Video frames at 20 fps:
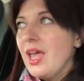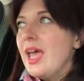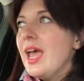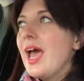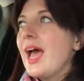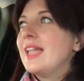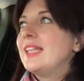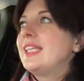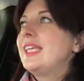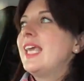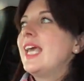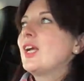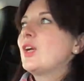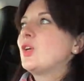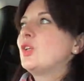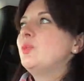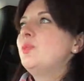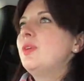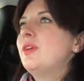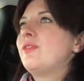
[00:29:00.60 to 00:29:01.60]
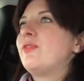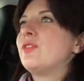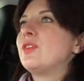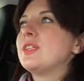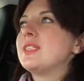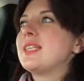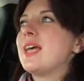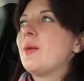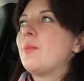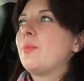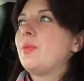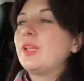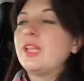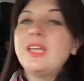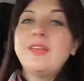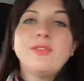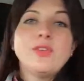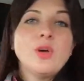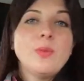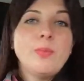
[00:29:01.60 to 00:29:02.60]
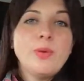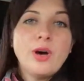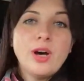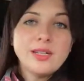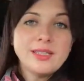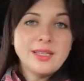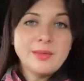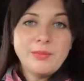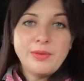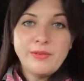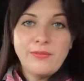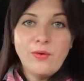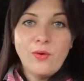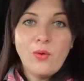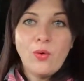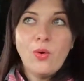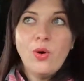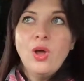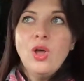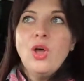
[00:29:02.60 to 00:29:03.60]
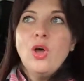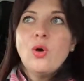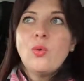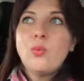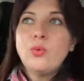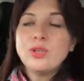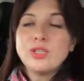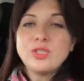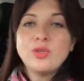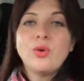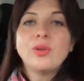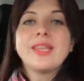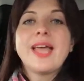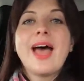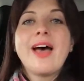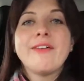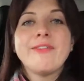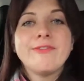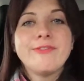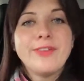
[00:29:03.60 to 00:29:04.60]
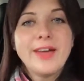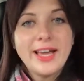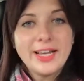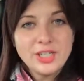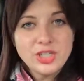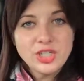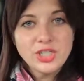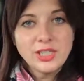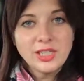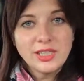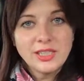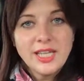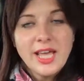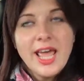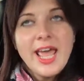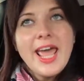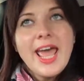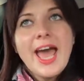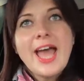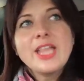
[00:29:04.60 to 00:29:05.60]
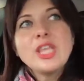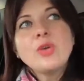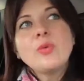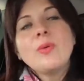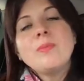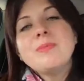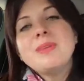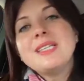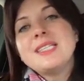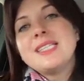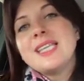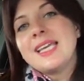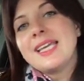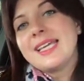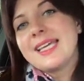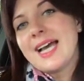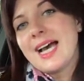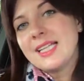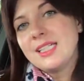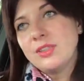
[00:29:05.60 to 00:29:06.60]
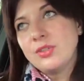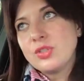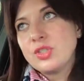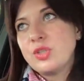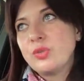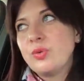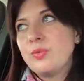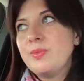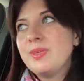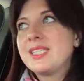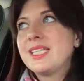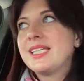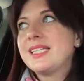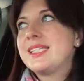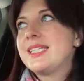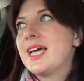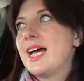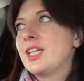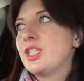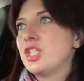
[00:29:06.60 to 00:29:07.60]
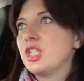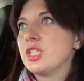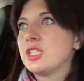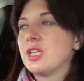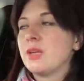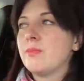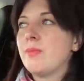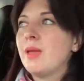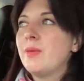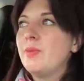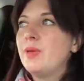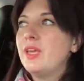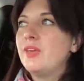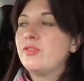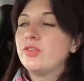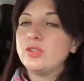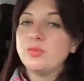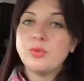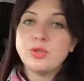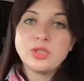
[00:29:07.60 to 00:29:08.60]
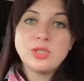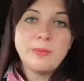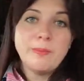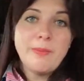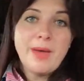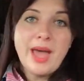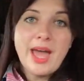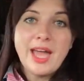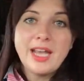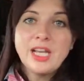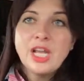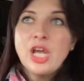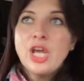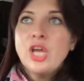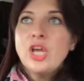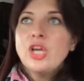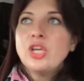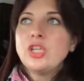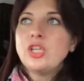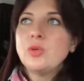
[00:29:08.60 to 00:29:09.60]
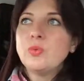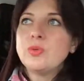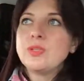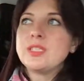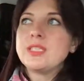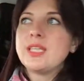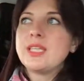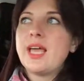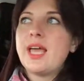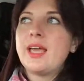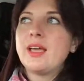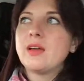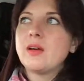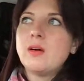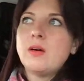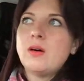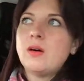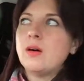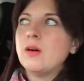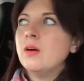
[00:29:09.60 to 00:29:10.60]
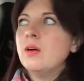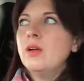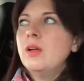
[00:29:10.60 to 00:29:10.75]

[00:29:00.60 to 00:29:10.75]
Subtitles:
And here it could be, for example, if your partner before was not affectionate and you were missing cuddles, you were missing touches, and maybe if it was a man, he was saying, oh,